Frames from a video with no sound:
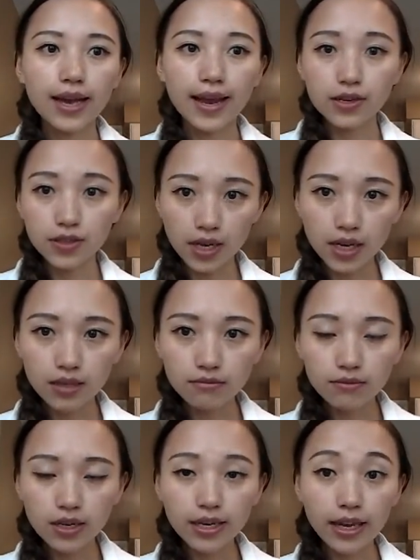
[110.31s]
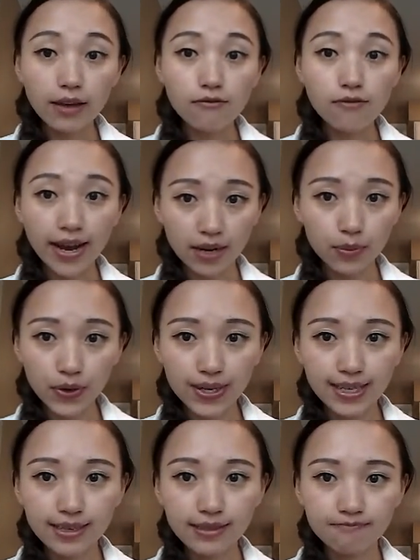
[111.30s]
And second, find a
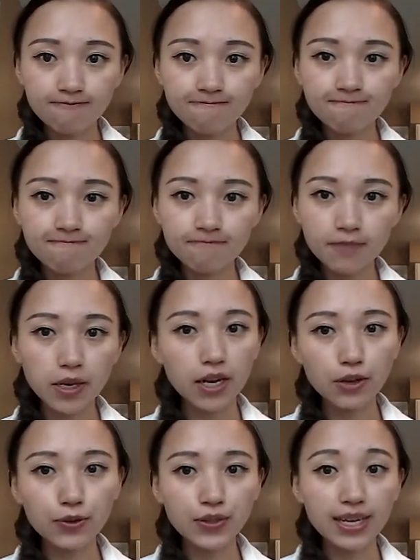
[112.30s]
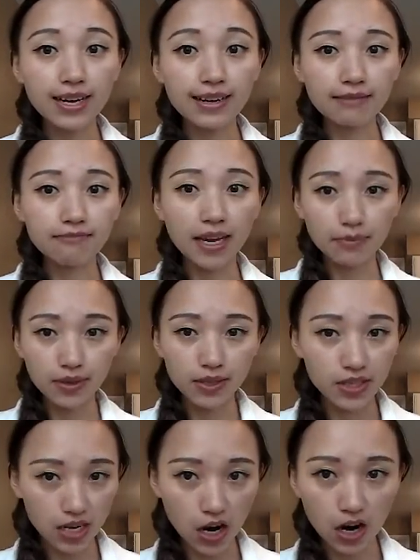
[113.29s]
book. You can use
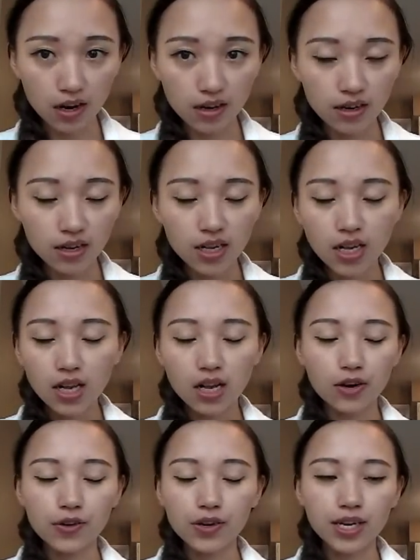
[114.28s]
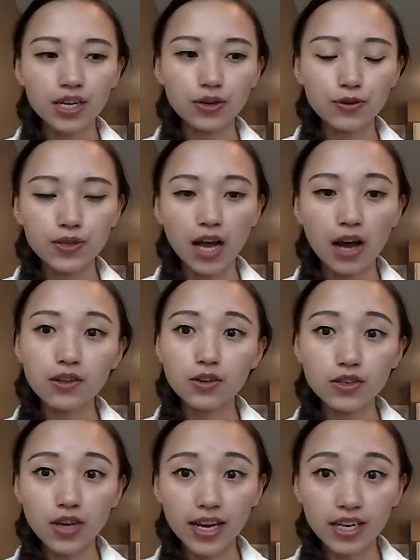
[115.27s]
NPCR, or you can use other
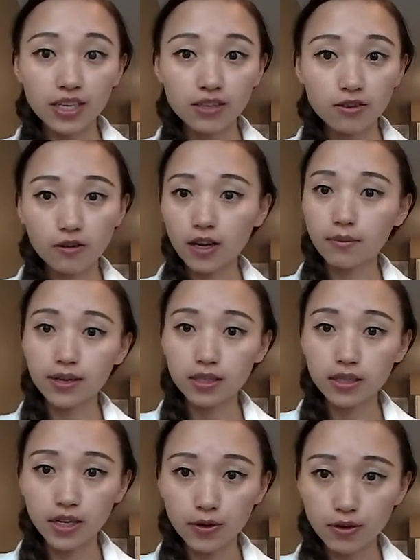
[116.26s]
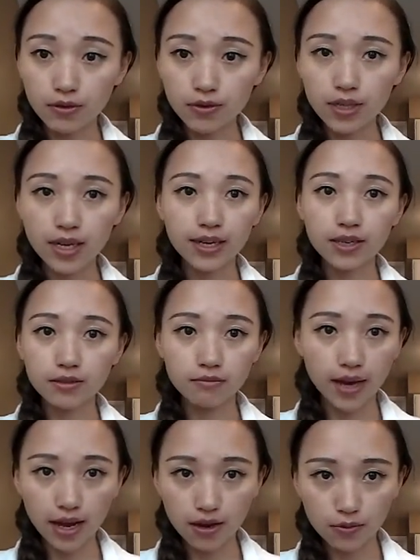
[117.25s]
Chinese learning materials. It doesn't
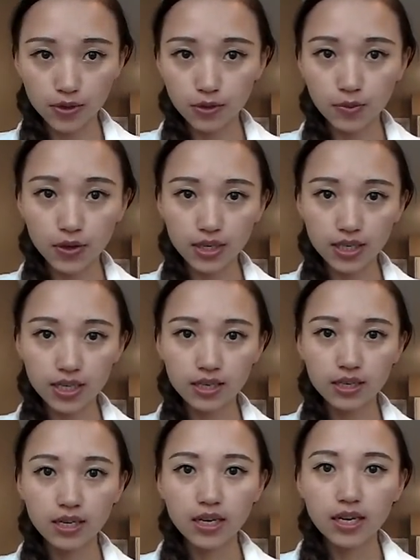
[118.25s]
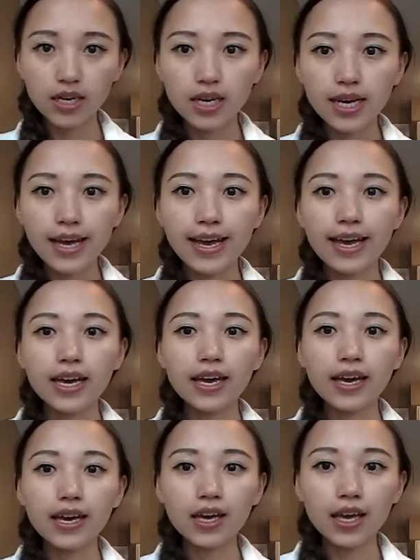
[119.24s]
matter which book.
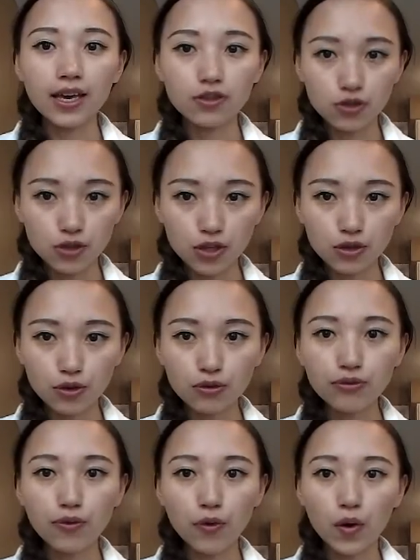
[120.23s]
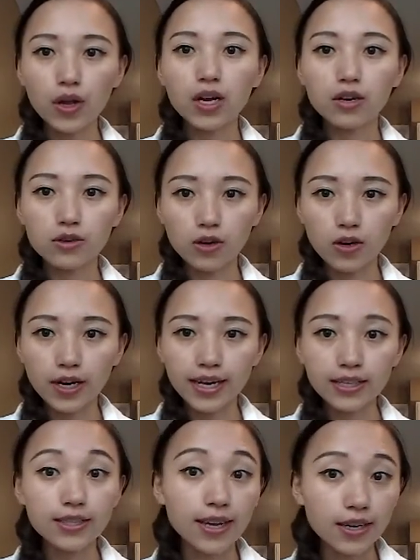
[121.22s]
It's just good for
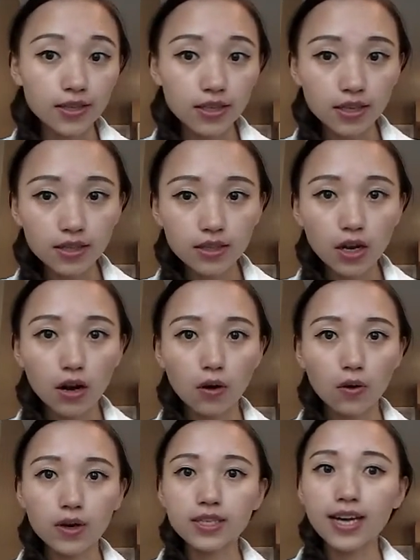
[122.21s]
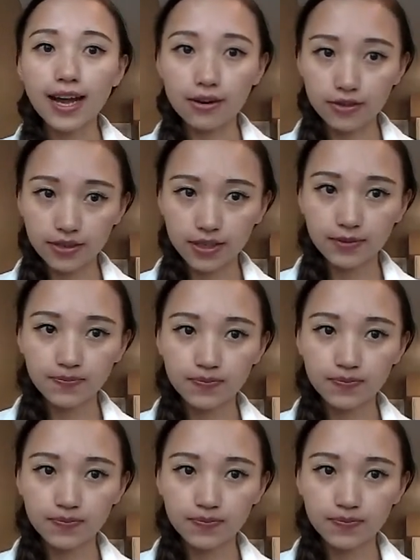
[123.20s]
learning sentences or dialogues.